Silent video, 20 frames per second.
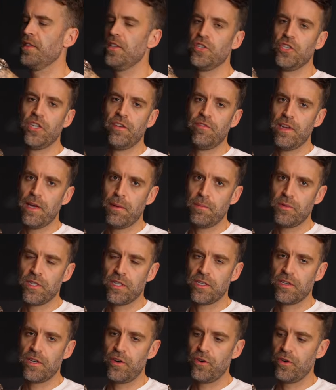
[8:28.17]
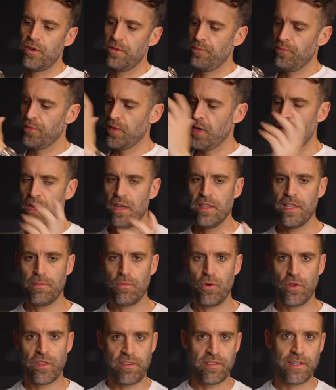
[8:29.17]
the GVM 600. They
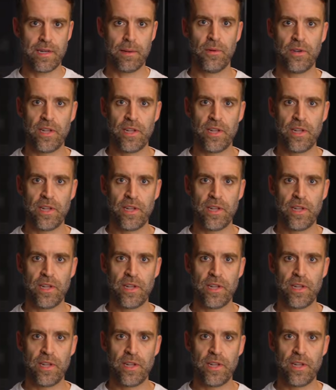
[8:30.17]
both have double